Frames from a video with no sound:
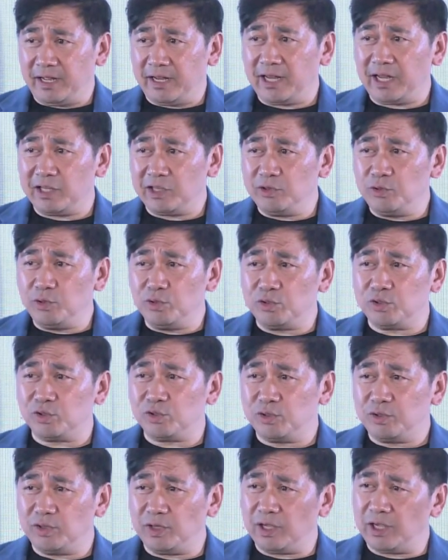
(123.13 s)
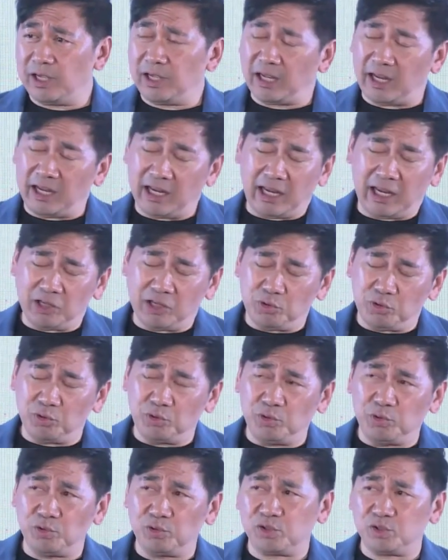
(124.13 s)
I got
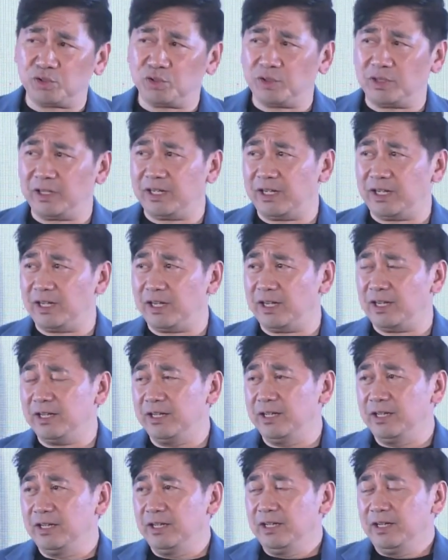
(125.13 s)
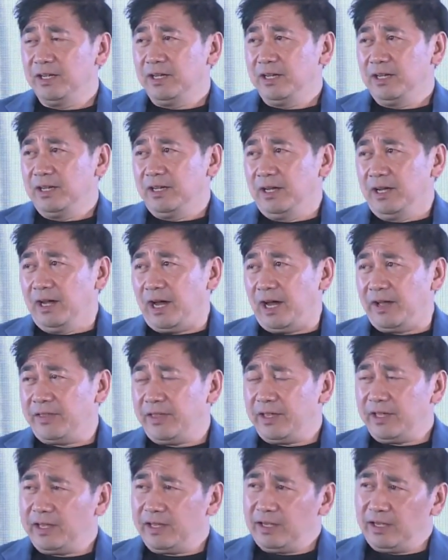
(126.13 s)
introduced. I
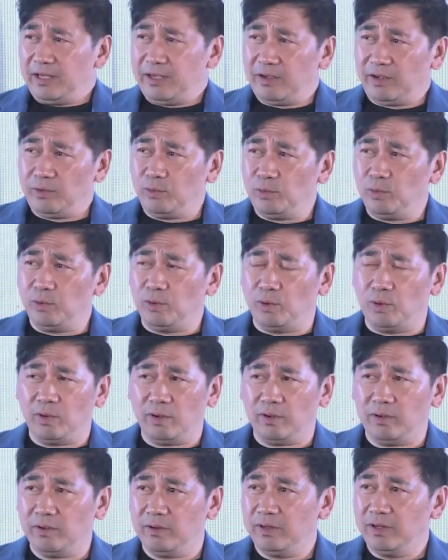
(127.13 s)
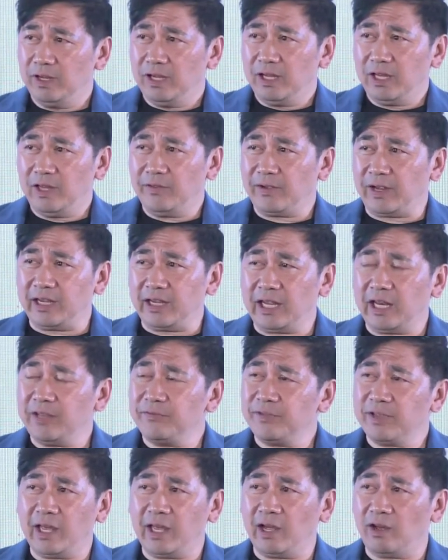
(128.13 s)
think, I
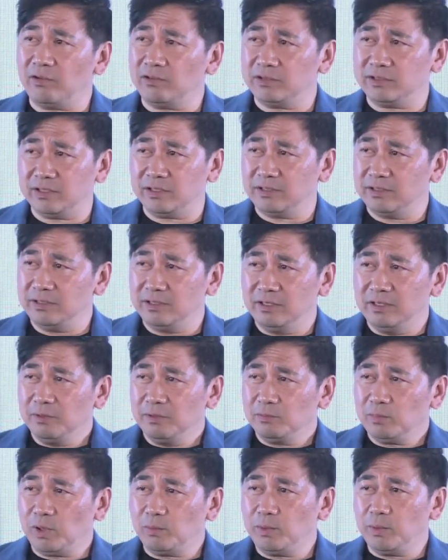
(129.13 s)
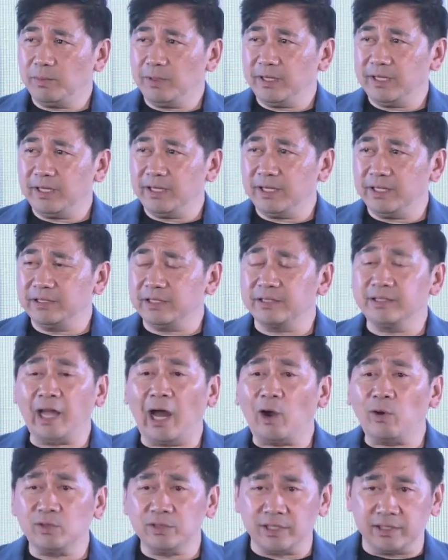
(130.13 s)
can't even count. Probably in the
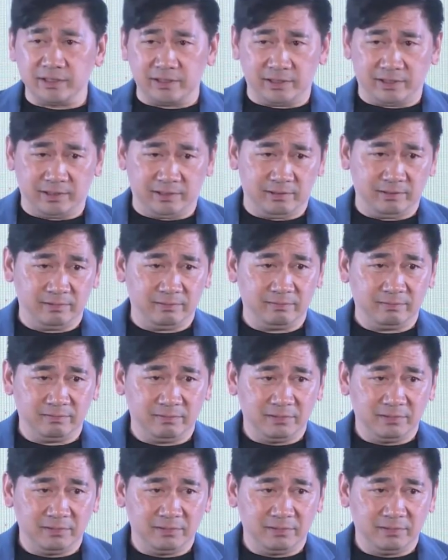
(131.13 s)
thousands,